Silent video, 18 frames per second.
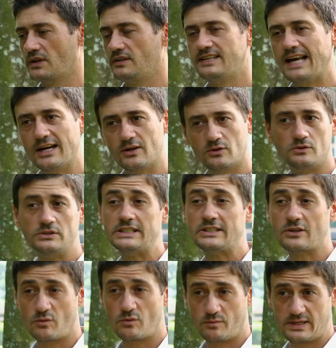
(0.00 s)
tackle
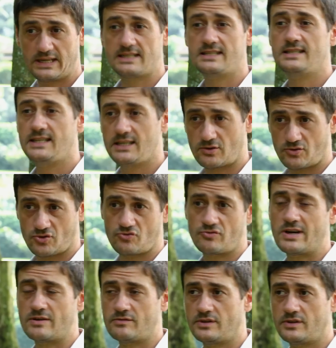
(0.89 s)
this complexity on the
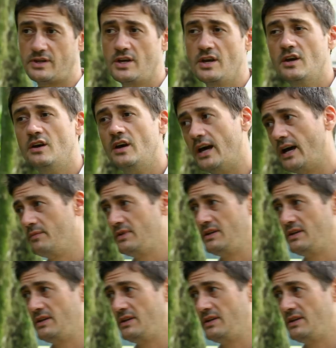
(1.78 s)
ground. I